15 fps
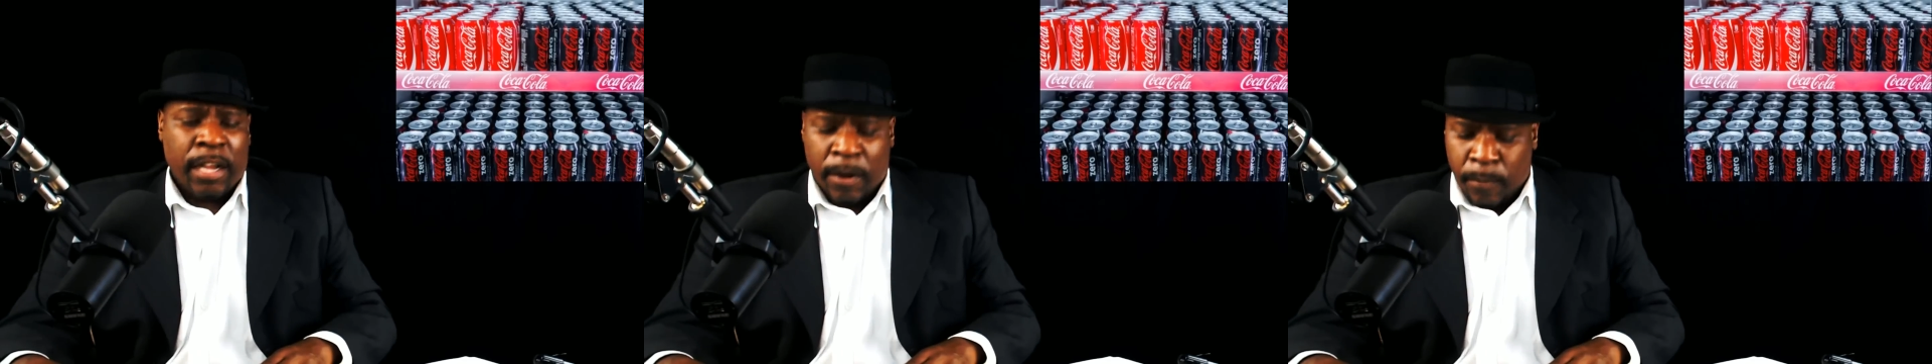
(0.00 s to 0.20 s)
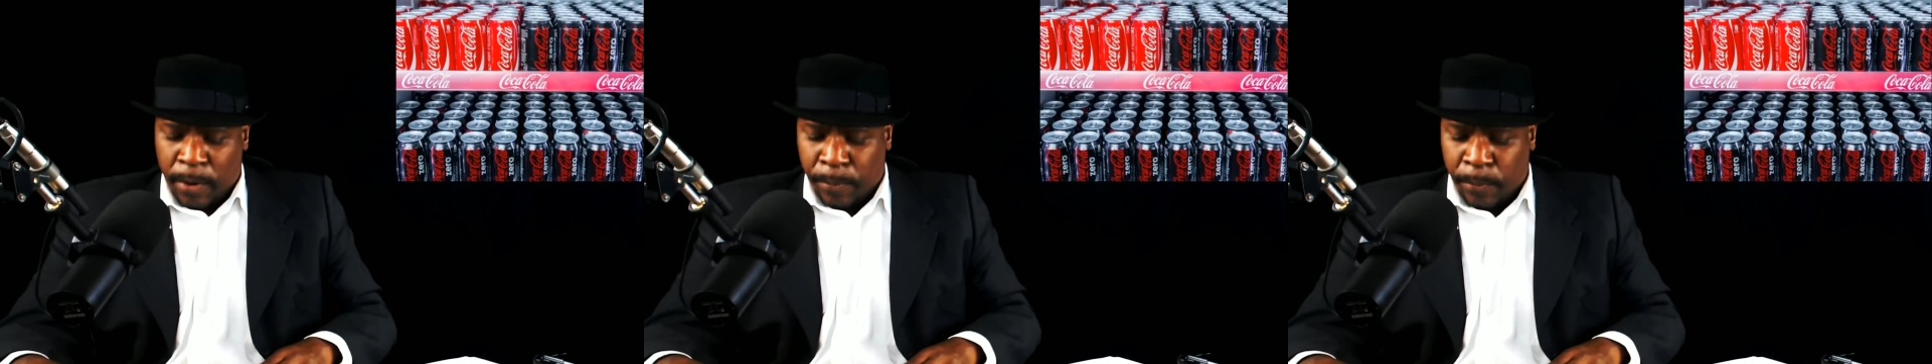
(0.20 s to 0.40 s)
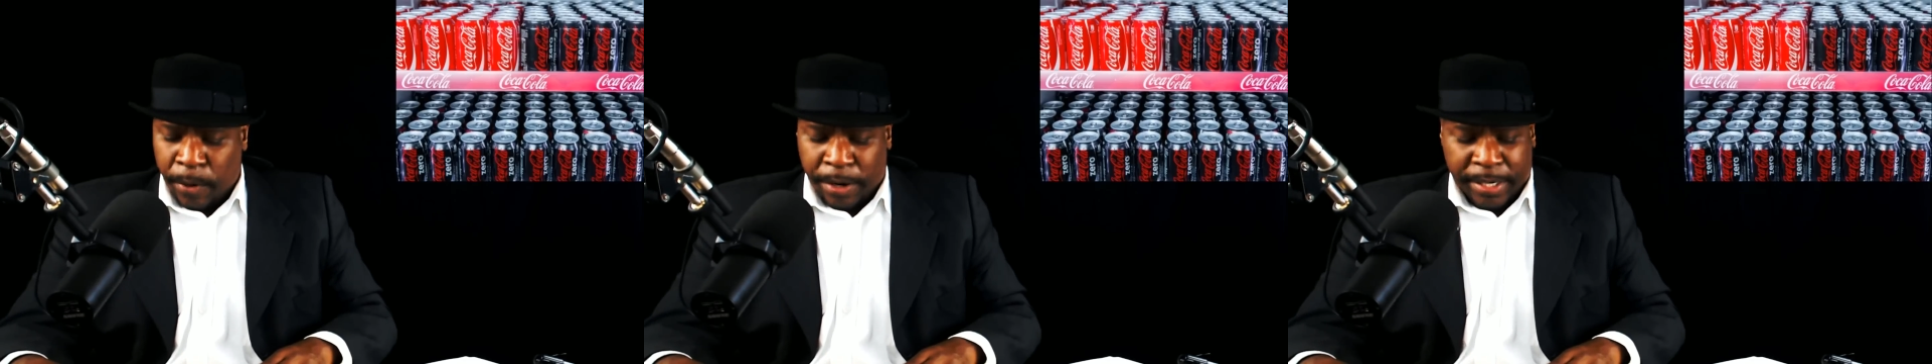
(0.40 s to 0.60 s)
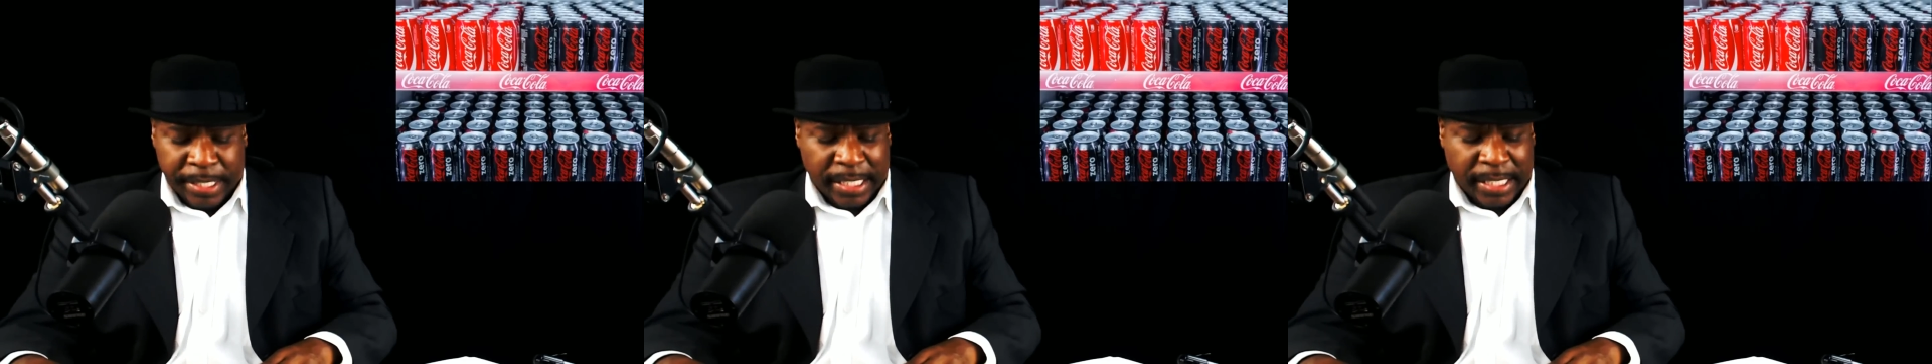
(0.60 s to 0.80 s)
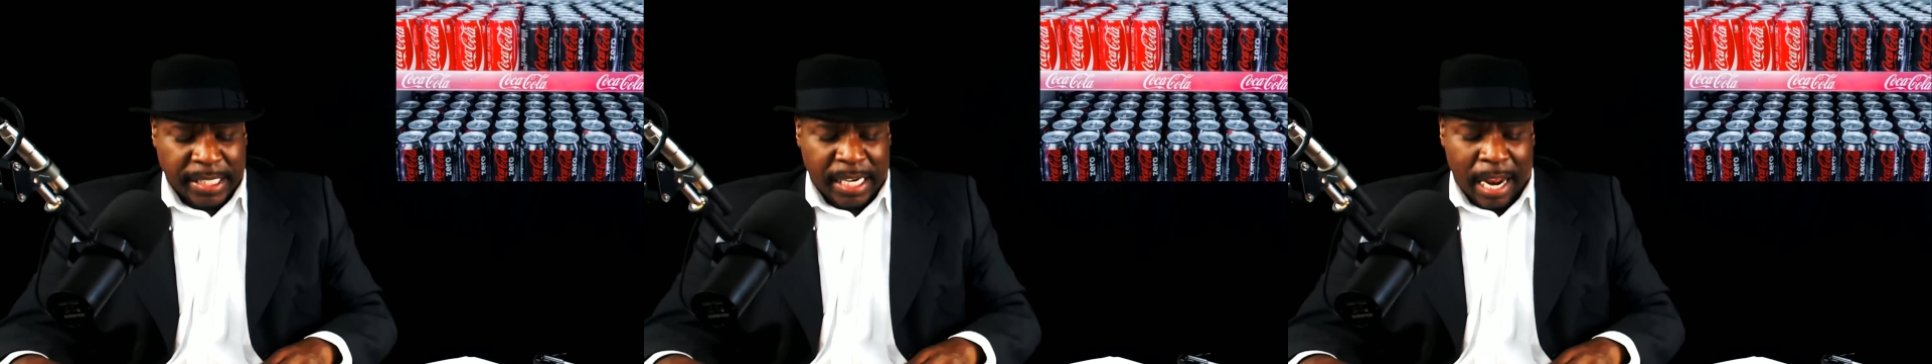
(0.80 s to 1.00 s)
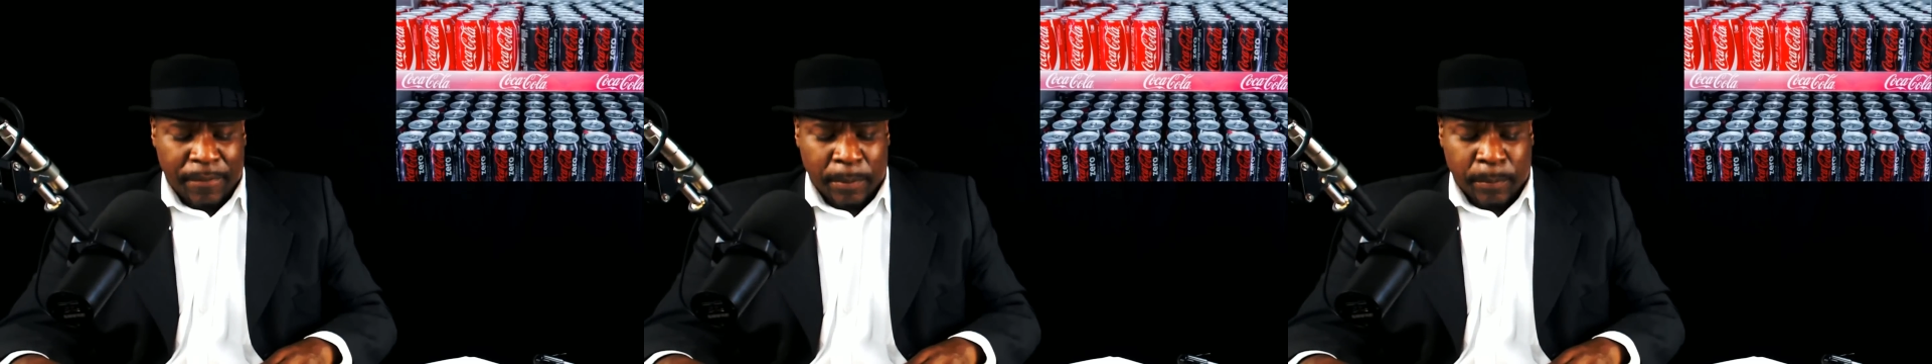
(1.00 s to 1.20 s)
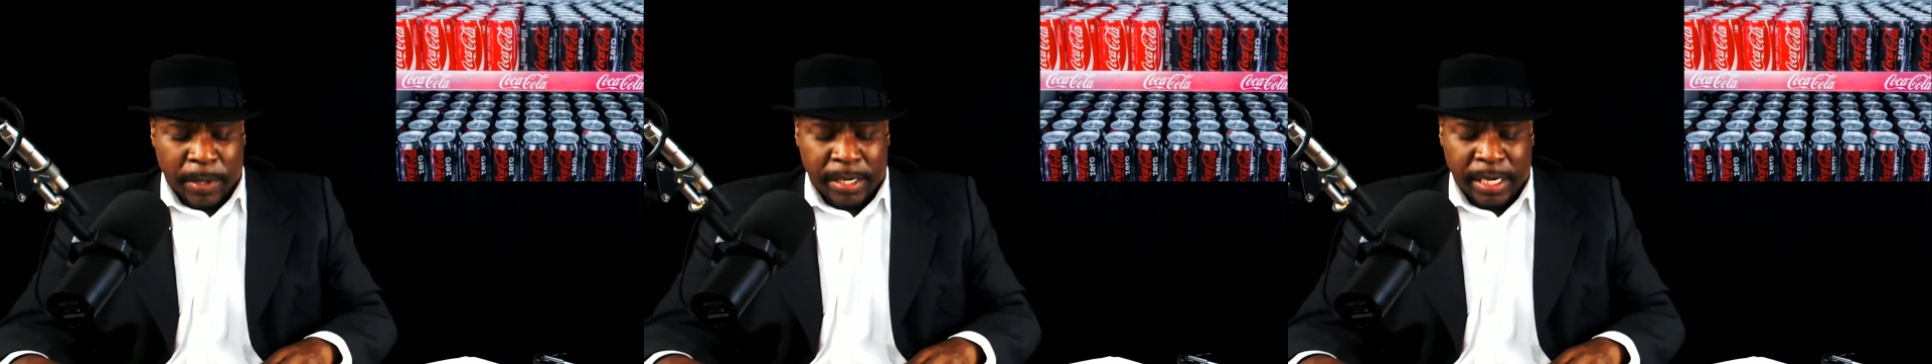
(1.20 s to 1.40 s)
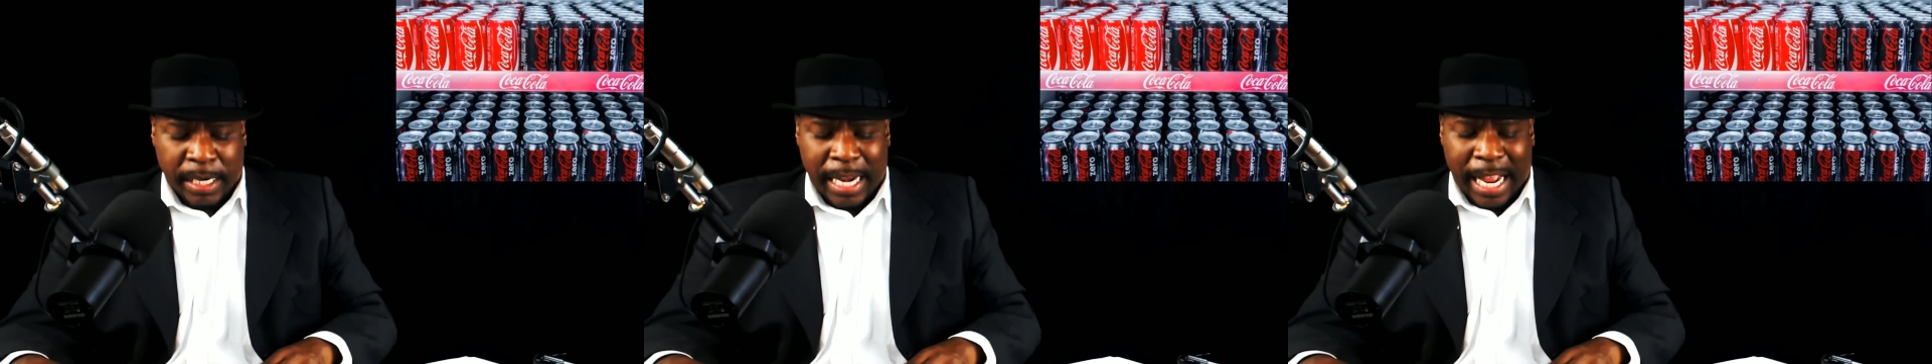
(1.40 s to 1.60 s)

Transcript: when workers discovered what looked